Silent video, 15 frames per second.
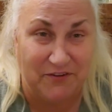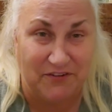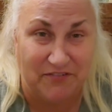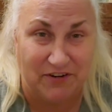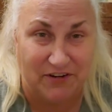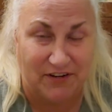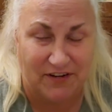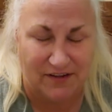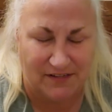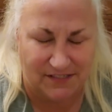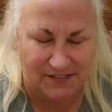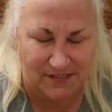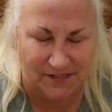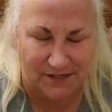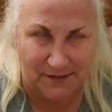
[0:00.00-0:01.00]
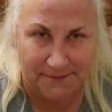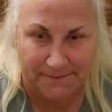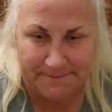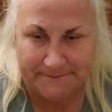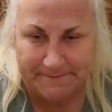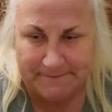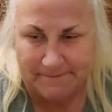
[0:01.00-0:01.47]
different dogs, you know.
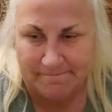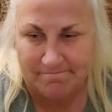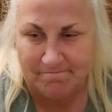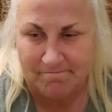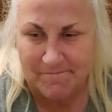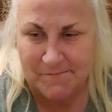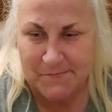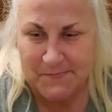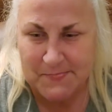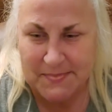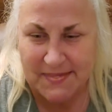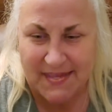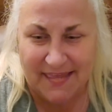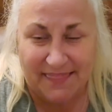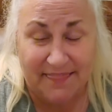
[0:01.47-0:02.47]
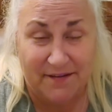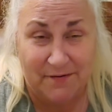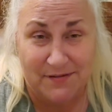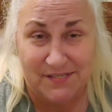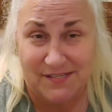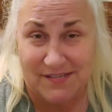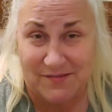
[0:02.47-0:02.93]
There
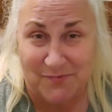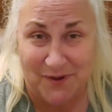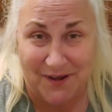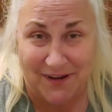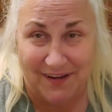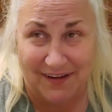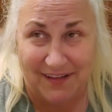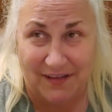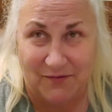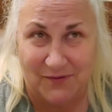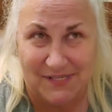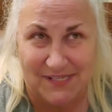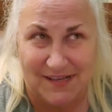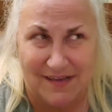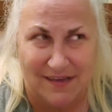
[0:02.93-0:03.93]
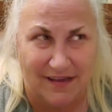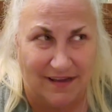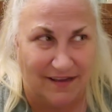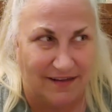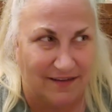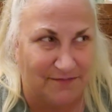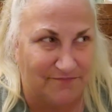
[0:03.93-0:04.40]
was this one. It was like
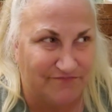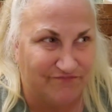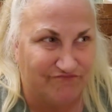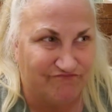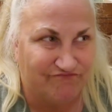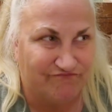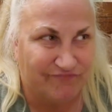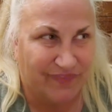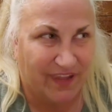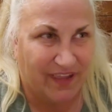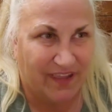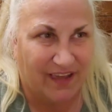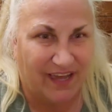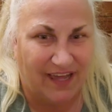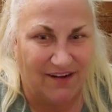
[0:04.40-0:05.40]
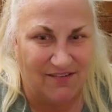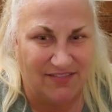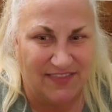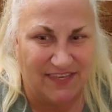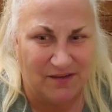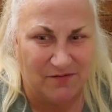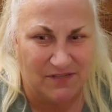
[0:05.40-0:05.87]
a, I don't
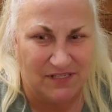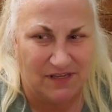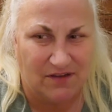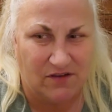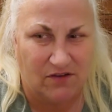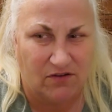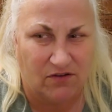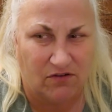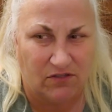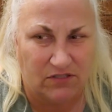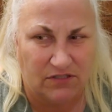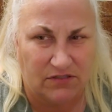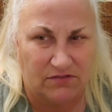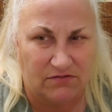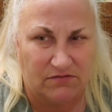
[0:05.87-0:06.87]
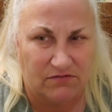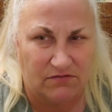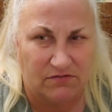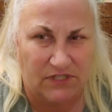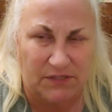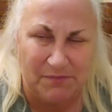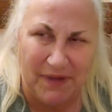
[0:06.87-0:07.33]
think it was a golden,
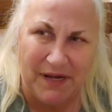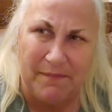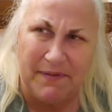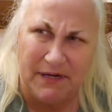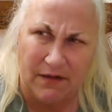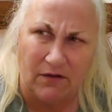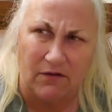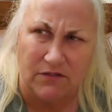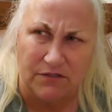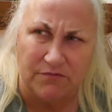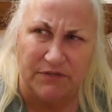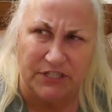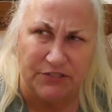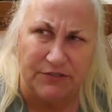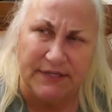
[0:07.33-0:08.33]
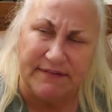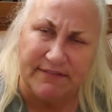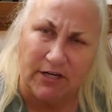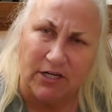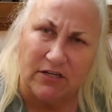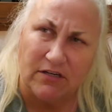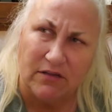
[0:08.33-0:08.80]
well, it might have been a golden
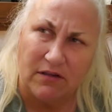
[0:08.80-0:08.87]
retriever.